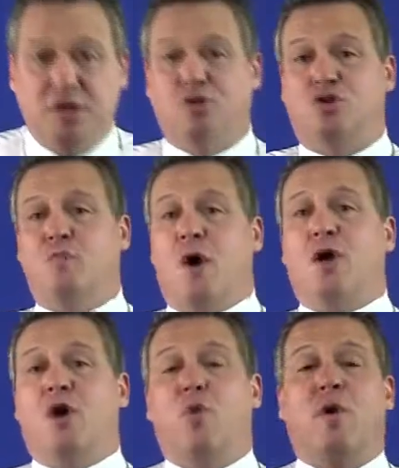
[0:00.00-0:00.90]
see you
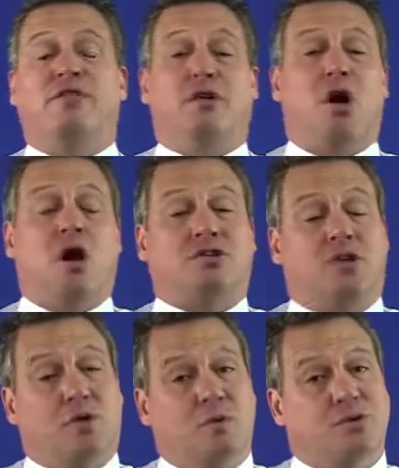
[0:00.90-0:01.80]
tomorrow with the last
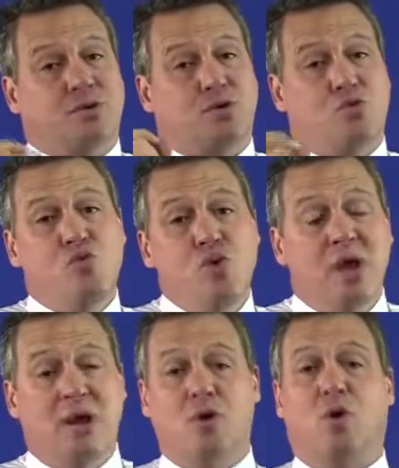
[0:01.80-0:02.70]
trick, which is a
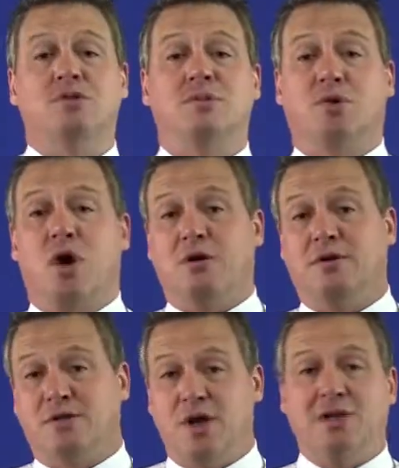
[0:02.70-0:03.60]
really awesome card
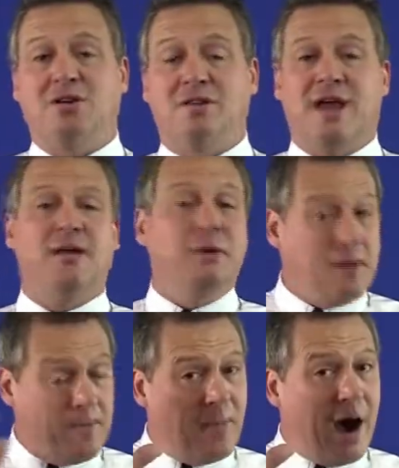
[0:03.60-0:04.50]
trick. So until
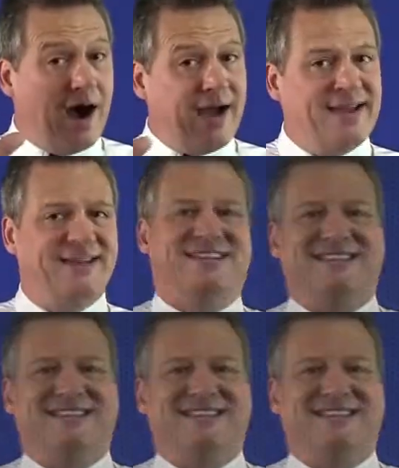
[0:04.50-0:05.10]
then, bye.